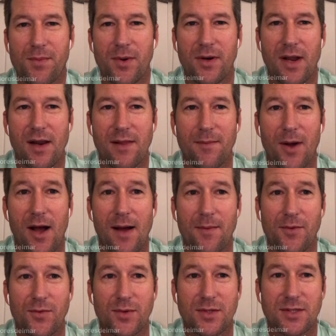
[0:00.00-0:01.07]
down in the
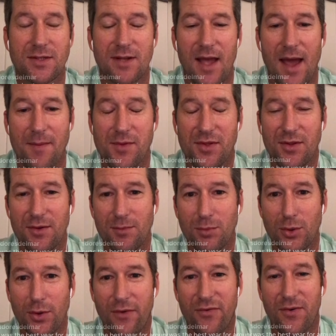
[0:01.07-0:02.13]
Bahamas, which absolutely
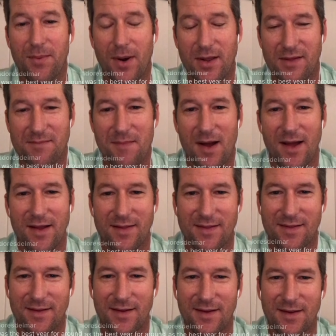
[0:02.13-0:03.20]
blew everybody's
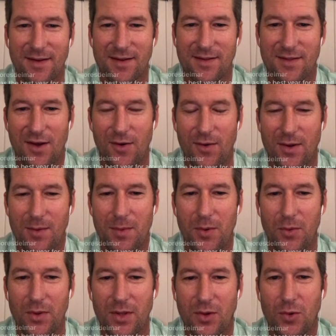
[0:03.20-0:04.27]
minds. So it'll be
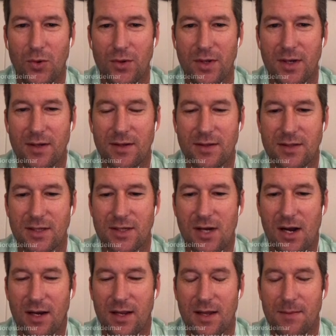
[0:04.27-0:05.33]
really cool to
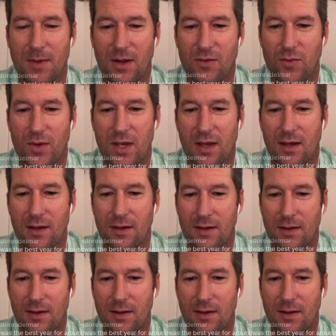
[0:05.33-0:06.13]
talk to him next week.